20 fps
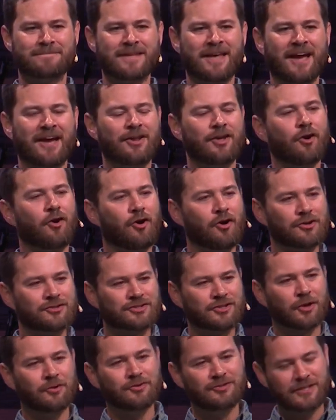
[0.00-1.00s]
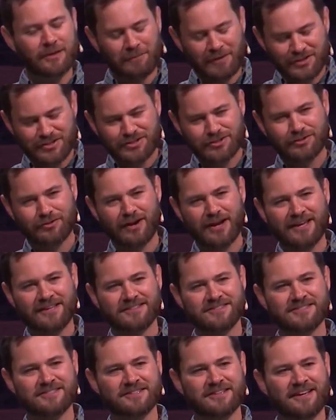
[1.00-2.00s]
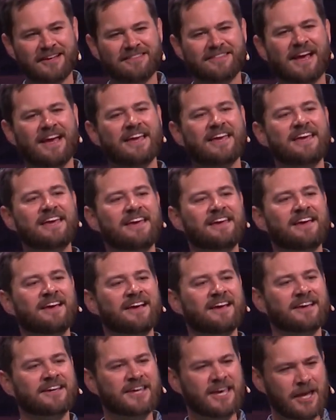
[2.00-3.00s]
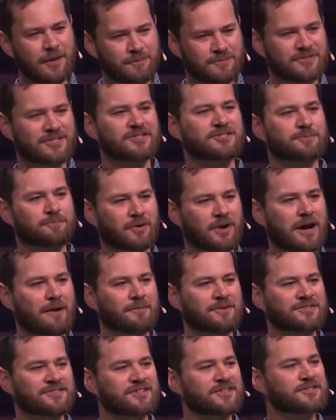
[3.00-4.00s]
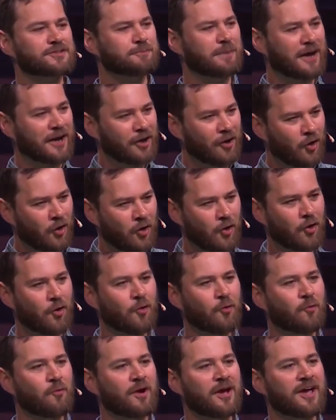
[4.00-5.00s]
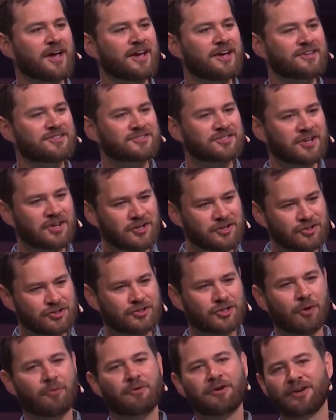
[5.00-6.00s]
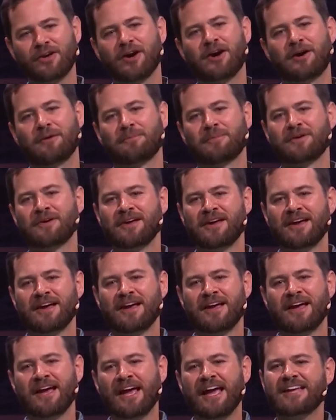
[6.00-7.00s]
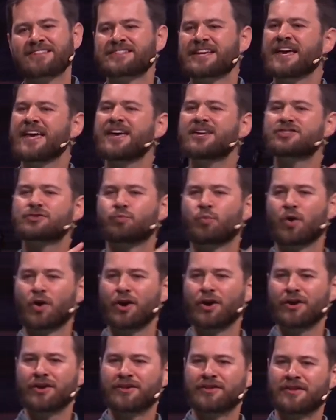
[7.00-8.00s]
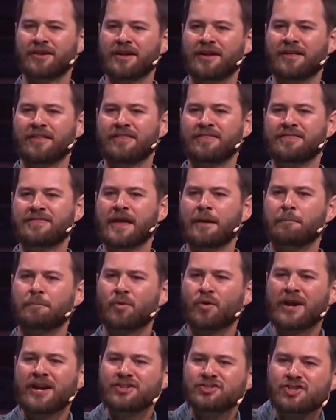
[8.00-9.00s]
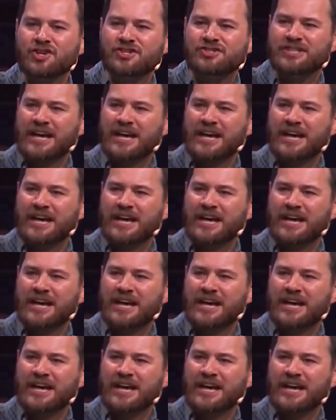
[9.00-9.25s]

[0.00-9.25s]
And he also demonstrates that he keeps his promises by always showing up. It's his work that brings us